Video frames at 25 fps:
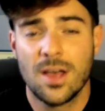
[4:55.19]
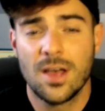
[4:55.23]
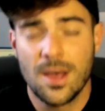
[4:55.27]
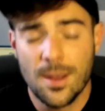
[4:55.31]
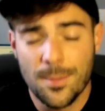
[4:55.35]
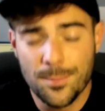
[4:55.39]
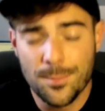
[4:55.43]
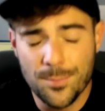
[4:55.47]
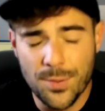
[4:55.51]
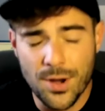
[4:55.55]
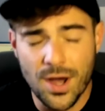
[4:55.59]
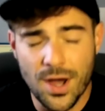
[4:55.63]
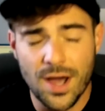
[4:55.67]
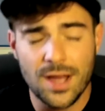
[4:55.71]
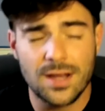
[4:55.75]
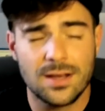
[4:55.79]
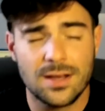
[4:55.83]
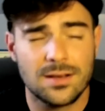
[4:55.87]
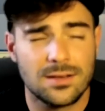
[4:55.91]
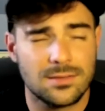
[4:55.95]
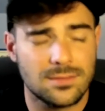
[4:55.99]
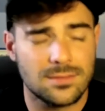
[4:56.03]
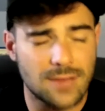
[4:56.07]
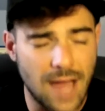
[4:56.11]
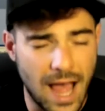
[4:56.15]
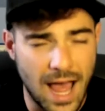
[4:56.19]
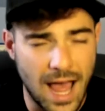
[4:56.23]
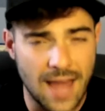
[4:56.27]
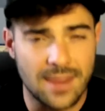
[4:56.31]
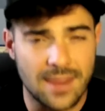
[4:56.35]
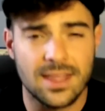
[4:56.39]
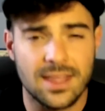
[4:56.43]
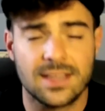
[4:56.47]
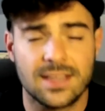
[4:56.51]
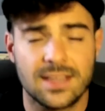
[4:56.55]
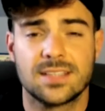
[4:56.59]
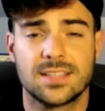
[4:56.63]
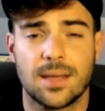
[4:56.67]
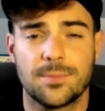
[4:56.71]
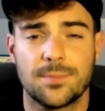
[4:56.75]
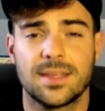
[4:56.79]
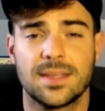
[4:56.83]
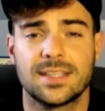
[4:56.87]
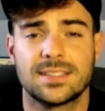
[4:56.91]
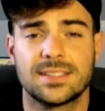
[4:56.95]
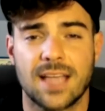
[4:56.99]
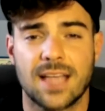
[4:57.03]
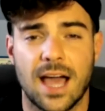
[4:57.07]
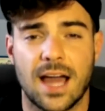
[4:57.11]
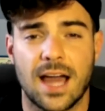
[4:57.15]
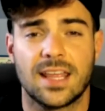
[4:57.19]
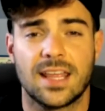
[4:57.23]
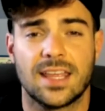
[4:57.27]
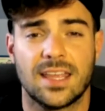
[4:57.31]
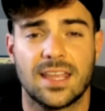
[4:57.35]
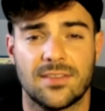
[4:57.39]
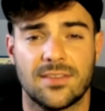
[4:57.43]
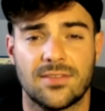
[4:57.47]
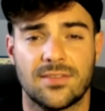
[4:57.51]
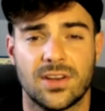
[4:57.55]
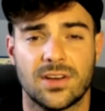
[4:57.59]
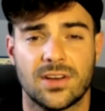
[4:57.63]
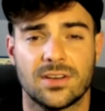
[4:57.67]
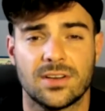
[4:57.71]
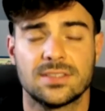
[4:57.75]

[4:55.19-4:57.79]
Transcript: but I think something's got to give here.